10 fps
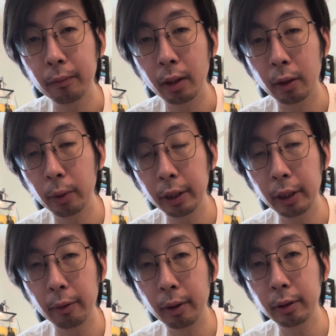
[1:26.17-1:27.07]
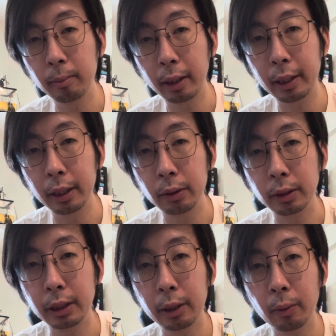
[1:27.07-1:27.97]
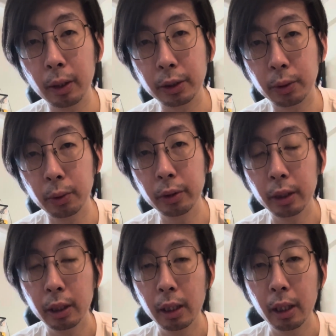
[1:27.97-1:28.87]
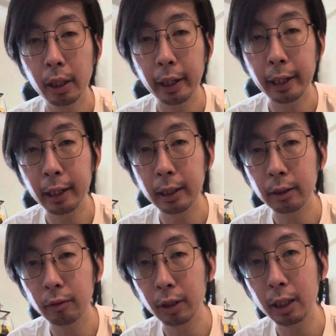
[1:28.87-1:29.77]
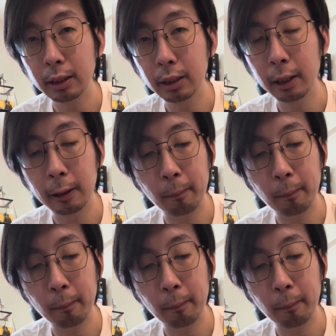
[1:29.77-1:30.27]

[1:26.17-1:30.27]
going around the market to see what's good, and realize that